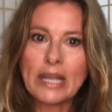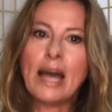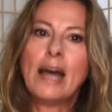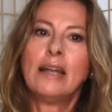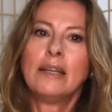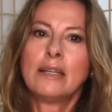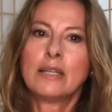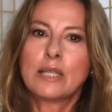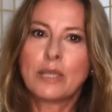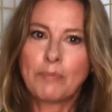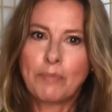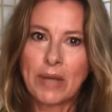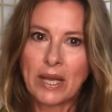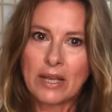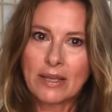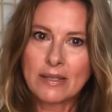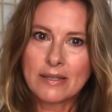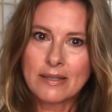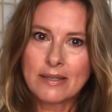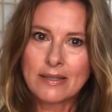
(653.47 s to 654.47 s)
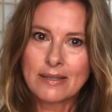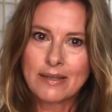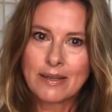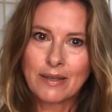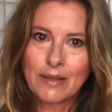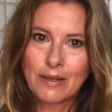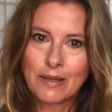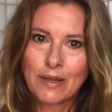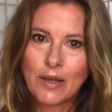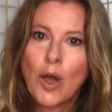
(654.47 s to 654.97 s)
and the space
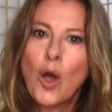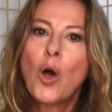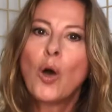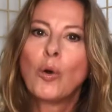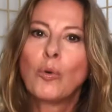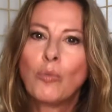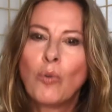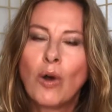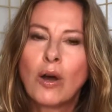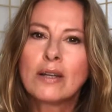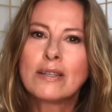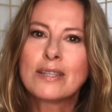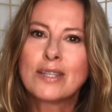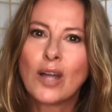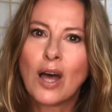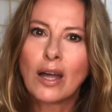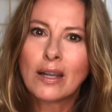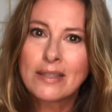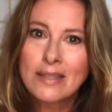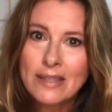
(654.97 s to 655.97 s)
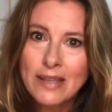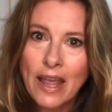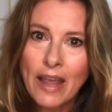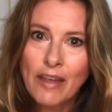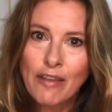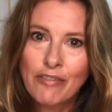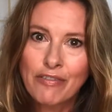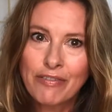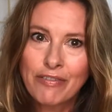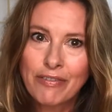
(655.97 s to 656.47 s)
was not
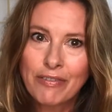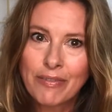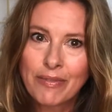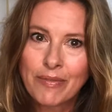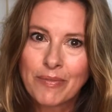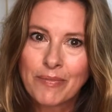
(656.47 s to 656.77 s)
safe.